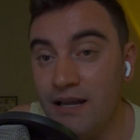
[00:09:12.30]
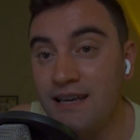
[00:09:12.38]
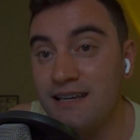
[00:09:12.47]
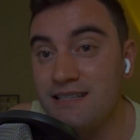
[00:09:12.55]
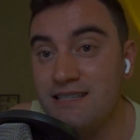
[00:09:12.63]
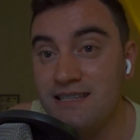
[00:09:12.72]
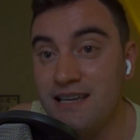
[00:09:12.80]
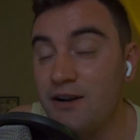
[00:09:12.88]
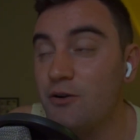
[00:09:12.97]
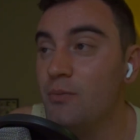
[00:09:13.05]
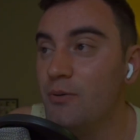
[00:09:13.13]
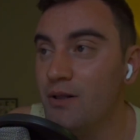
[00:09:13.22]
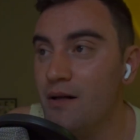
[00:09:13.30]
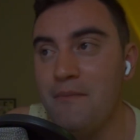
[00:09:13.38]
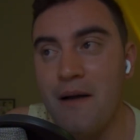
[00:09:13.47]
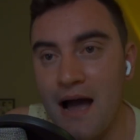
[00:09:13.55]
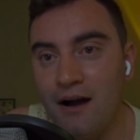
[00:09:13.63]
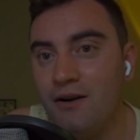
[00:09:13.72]
considerable
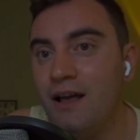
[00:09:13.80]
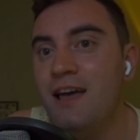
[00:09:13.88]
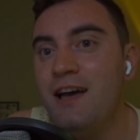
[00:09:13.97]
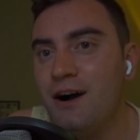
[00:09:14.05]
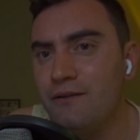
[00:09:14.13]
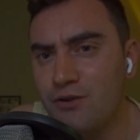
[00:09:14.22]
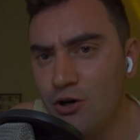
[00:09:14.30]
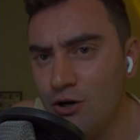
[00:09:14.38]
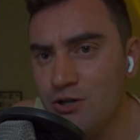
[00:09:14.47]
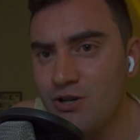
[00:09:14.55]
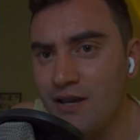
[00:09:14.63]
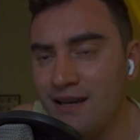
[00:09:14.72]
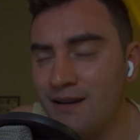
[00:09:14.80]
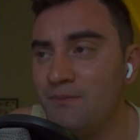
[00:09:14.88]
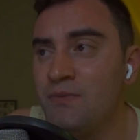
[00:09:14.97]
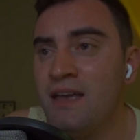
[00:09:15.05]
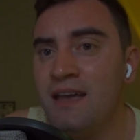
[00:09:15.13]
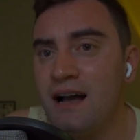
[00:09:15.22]
amount of
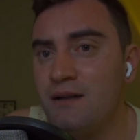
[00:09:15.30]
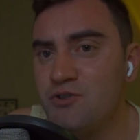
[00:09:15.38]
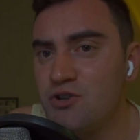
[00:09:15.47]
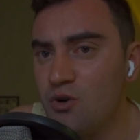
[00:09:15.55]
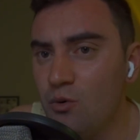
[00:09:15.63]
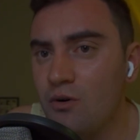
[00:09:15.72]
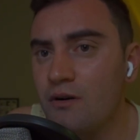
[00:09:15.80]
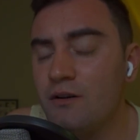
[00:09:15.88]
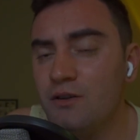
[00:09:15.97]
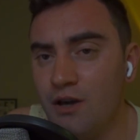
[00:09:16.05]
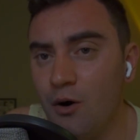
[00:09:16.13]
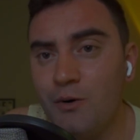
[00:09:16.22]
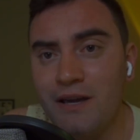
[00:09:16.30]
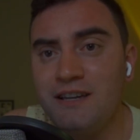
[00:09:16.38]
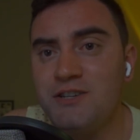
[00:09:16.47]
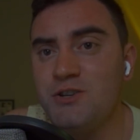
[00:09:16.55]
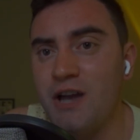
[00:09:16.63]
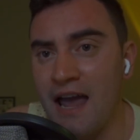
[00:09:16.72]
cushion. I'm sure
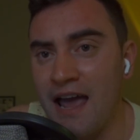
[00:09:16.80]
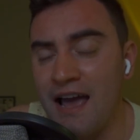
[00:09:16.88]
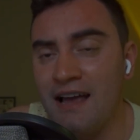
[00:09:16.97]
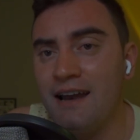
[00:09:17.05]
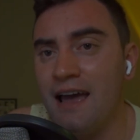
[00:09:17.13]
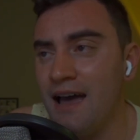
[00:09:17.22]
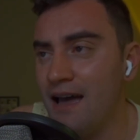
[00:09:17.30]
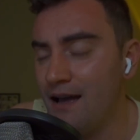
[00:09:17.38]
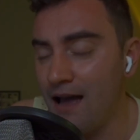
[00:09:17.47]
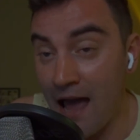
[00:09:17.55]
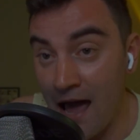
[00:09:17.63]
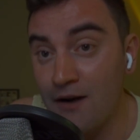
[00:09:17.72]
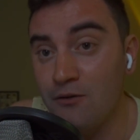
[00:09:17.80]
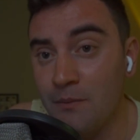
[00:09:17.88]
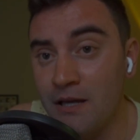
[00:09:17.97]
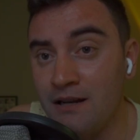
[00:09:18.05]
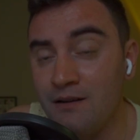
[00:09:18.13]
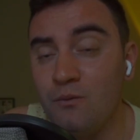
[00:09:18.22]
Jokic and
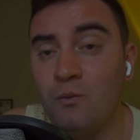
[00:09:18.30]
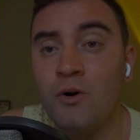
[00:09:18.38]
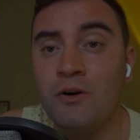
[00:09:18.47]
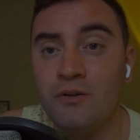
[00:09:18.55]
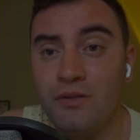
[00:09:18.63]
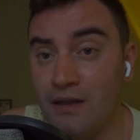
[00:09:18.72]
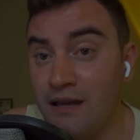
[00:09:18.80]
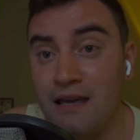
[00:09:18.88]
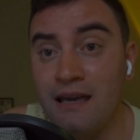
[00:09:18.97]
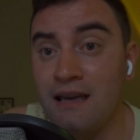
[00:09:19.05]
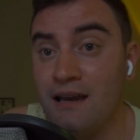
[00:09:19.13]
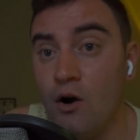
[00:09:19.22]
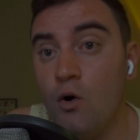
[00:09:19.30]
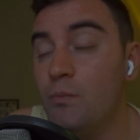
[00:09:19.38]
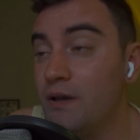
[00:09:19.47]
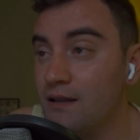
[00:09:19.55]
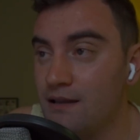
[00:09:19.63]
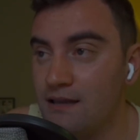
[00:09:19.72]
Adelman were thinking and
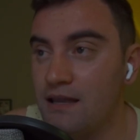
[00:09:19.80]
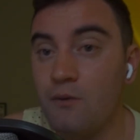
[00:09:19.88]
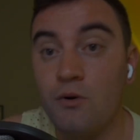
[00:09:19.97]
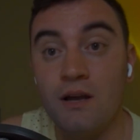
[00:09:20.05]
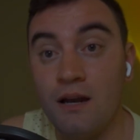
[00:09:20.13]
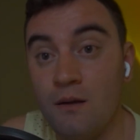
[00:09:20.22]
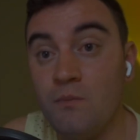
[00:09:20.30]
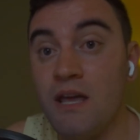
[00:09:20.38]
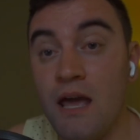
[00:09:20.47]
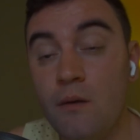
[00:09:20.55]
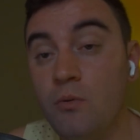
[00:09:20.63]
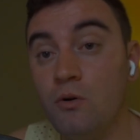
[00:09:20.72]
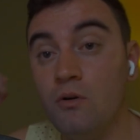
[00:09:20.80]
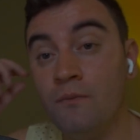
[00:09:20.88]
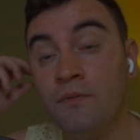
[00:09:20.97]
hoping that they were going to be able